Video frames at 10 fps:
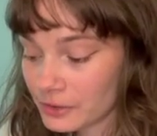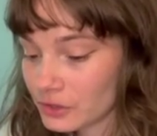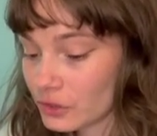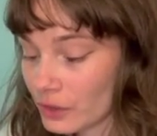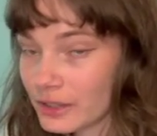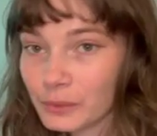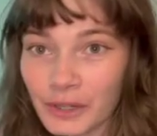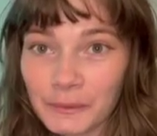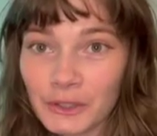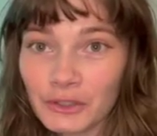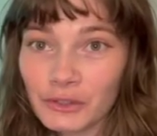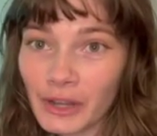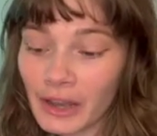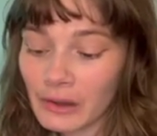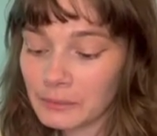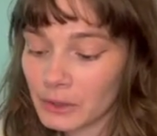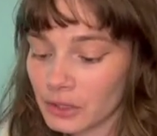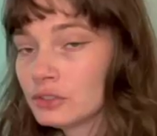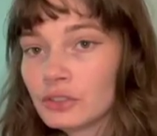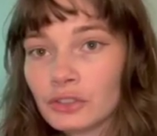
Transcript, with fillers: So that's what I'm gonna do now. I'm gonna